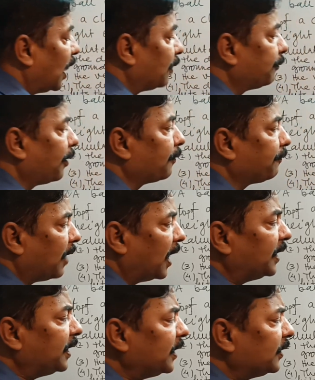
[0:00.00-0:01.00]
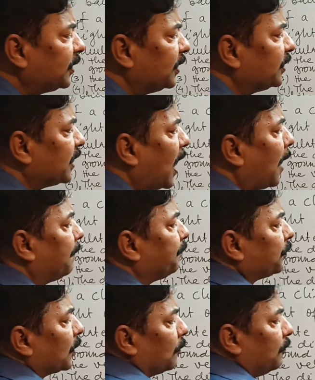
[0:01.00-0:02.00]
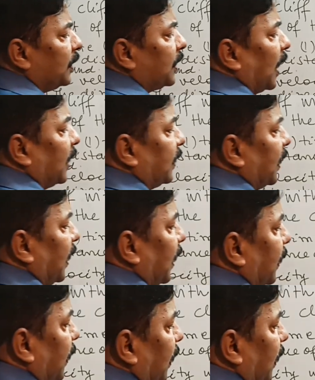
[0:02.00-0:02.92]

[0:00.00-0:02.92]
And for finding theta, we can take